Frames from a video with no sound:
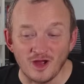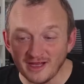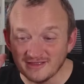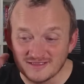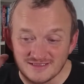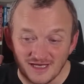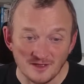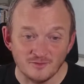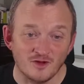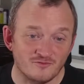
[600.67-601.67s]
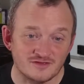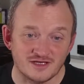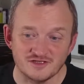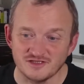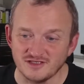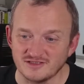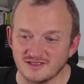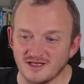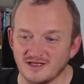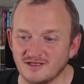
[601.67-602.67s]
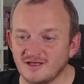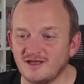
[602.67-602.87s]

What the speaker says: I had the same conversation yesterday.